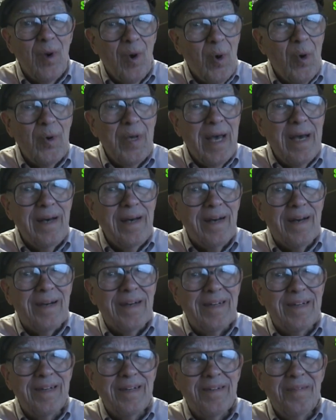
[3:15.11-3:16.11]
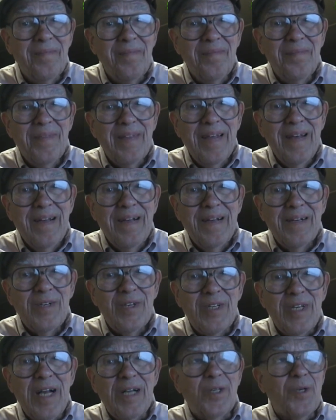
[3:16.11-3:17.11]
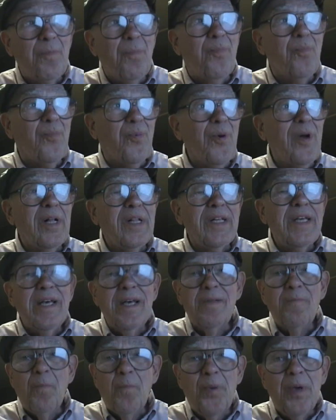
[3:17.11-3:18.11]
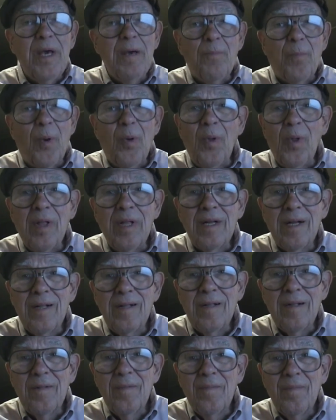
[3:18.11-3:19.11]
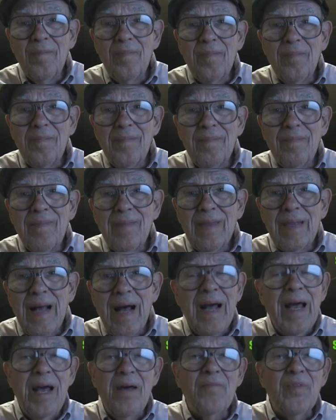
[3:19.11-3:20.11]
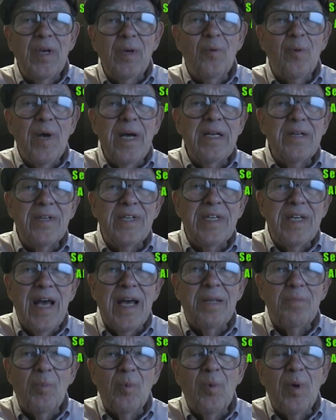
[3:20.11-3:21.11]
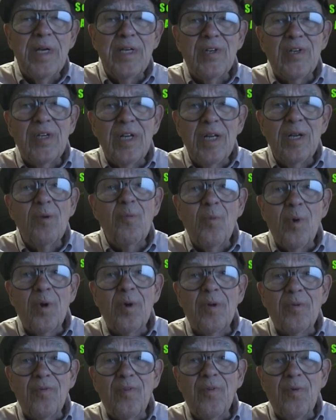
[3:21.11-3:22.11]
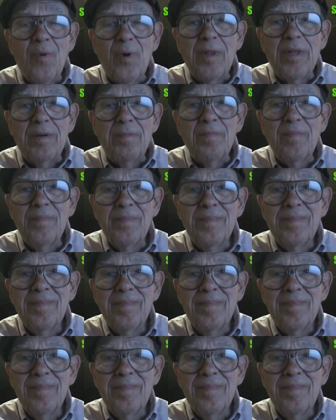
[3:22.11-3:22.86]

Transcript: Oh, yeah, such brilliant people. I have the greatest admiration in the world for them.